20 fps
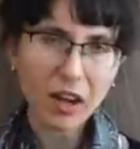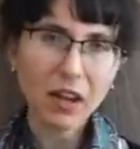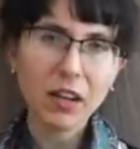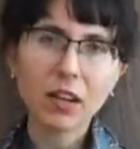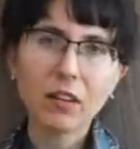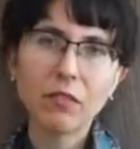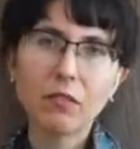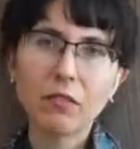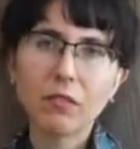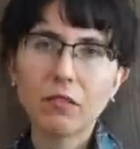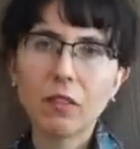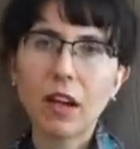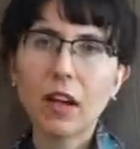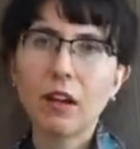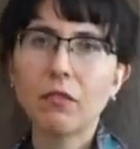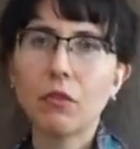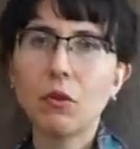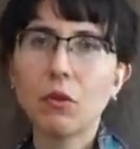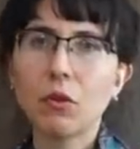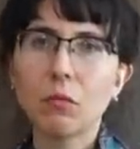I have, I
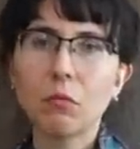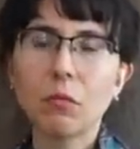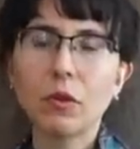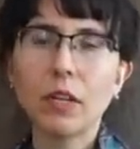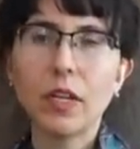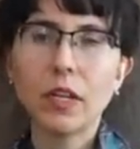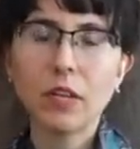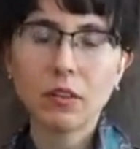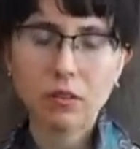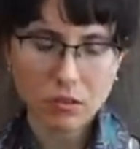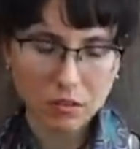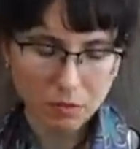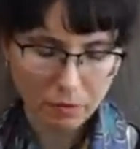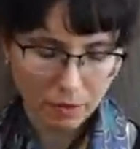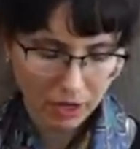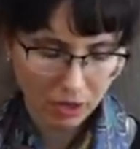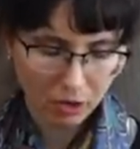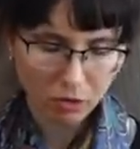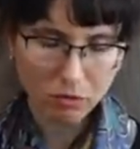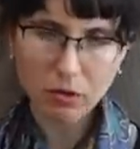have no complaints
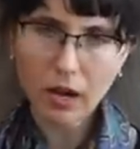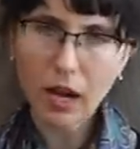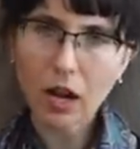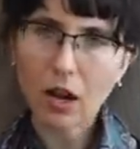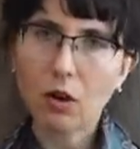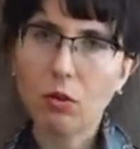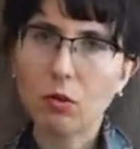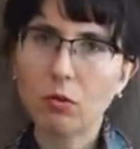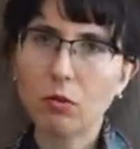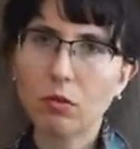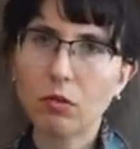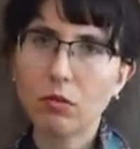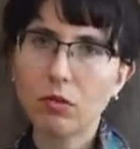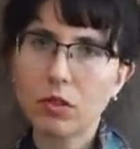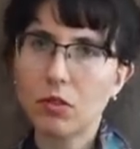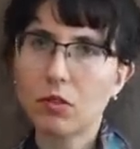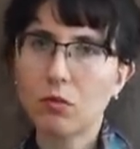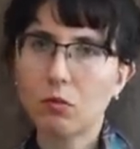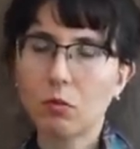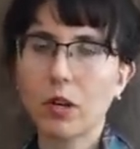about how
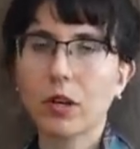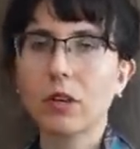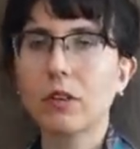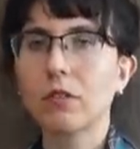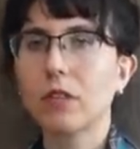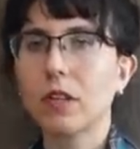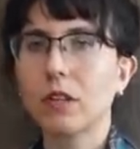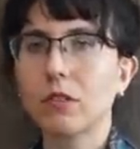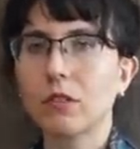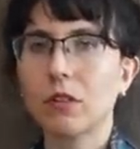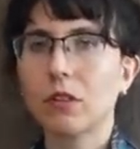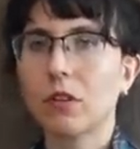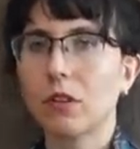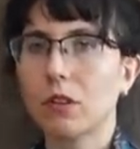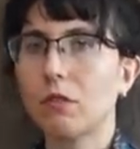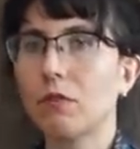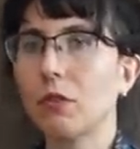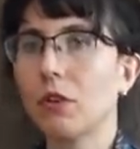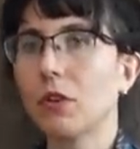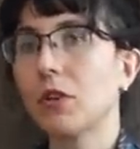this works as a
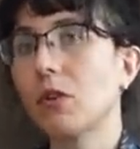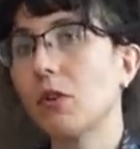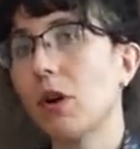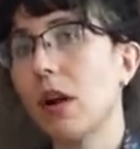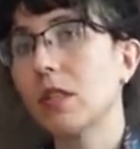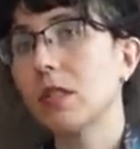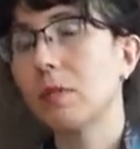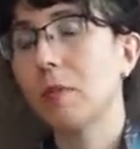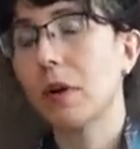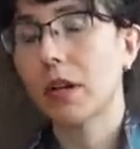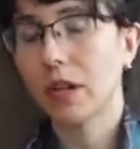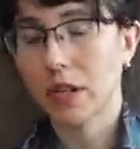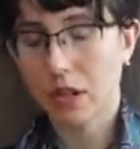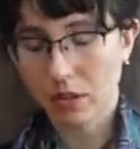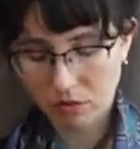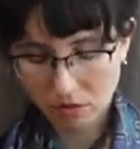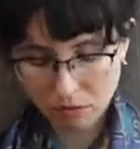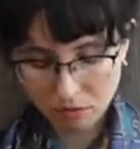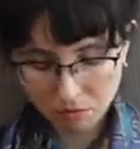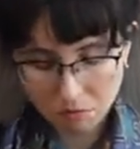converted crossbody.
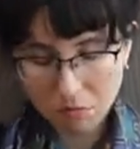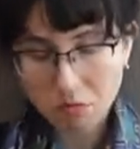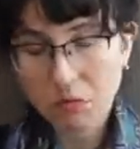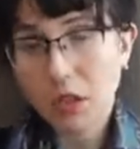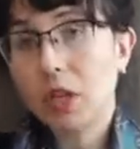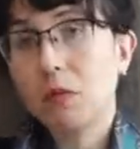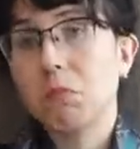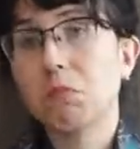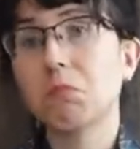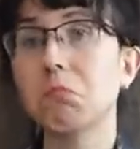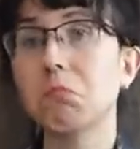So yeah.